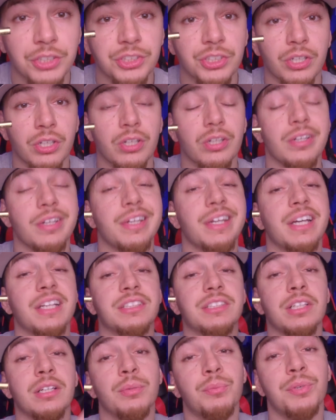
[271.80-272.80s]
right, y'all,
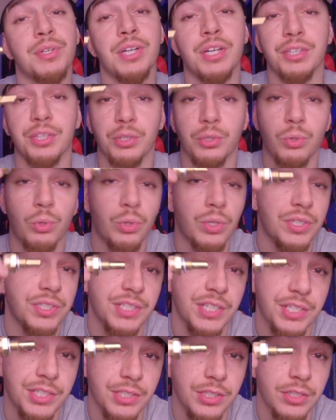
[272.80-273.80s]
next up, we got the coolant
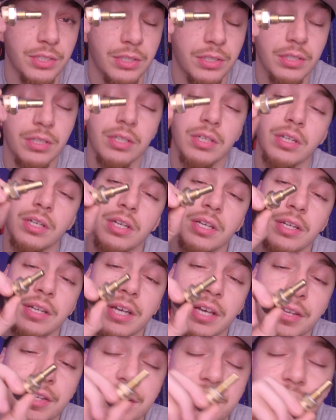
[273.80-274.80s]
sensor.
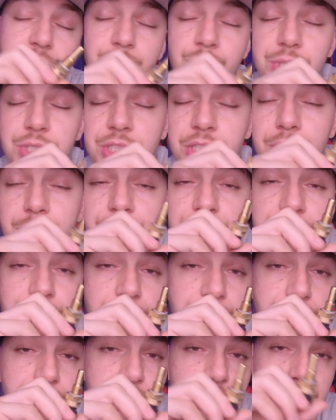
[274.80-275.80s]
Now this is what's gonna be
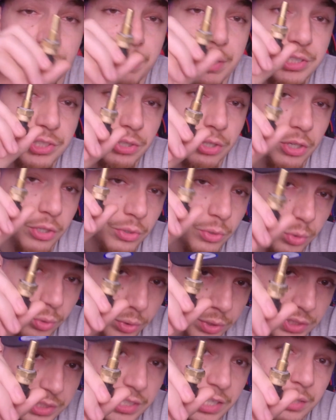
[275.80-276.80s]
used to measure our
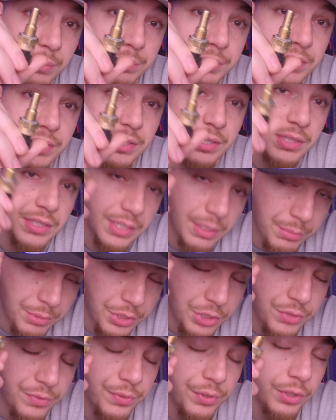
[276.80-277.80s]
coolant temps and
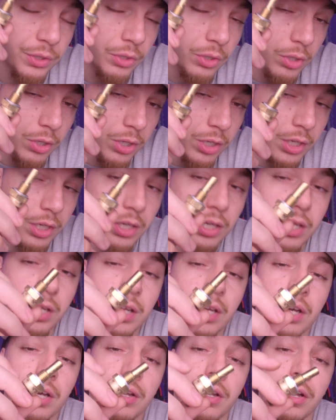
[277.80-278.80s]
temperatures for the car.
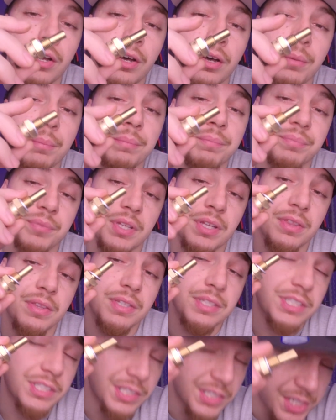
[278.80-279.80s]
Um,
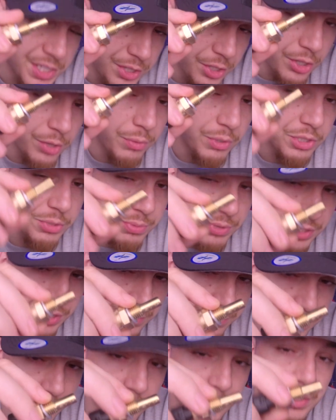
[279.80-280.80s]
Z thirty-one
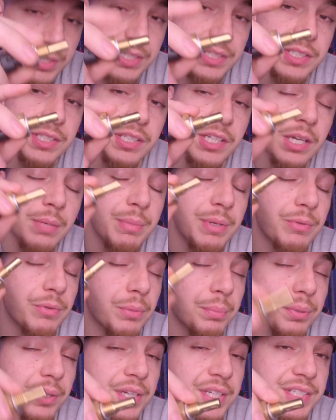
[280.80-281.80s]
specifically, this is going to be
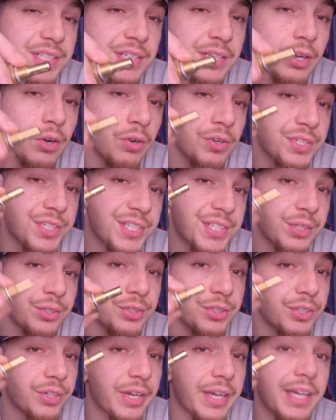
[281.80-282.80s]
replacing our
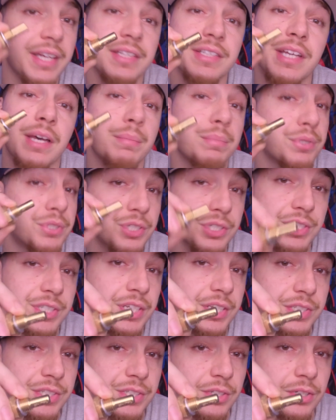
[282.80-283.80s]
cylinder head temperature
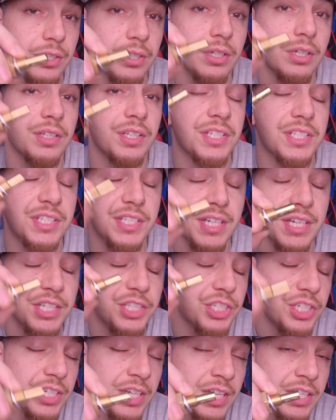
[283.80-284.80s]
sensor, the C
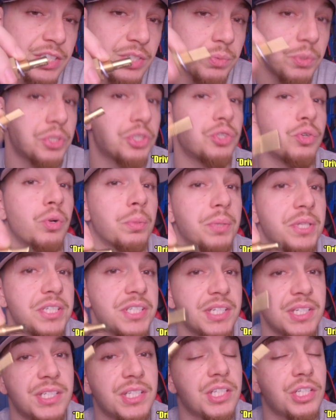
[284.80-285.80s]
H T S, which normally
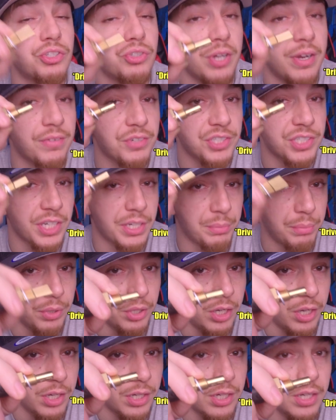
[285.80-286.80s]
sits in the driver's side
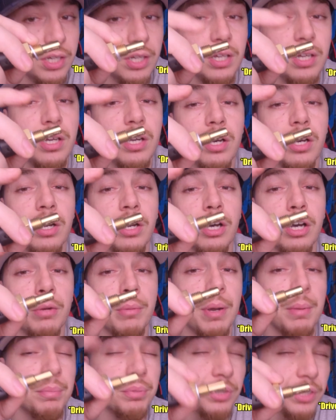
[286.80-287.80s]
block.
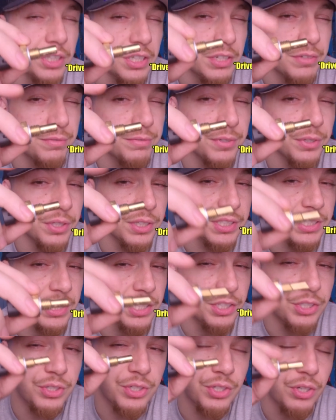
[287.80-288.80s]
Um, I believe Felix
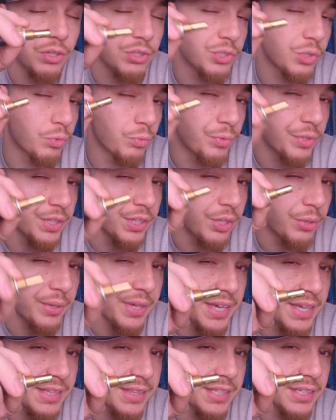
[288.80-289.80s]
said you can also
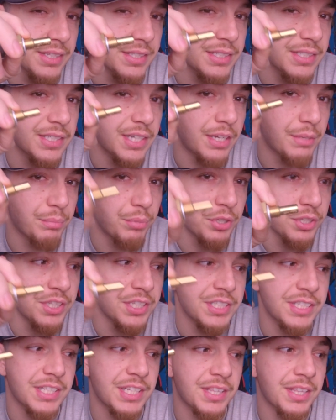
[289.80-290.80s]
relocate this and put
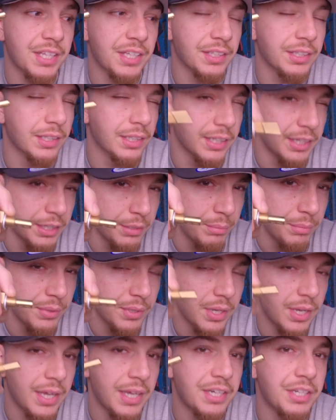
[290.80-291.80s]
this in the
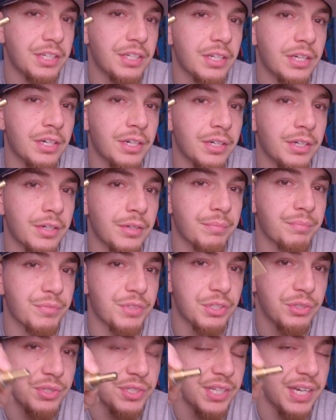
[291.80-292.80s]
limb and um,
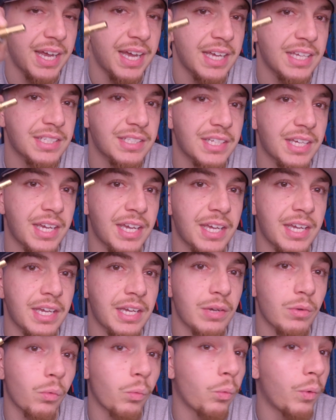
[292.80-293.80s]
use it as
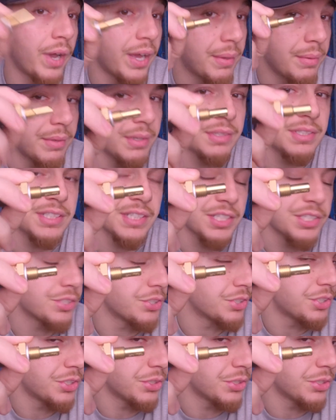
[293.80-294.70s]
a wet sensor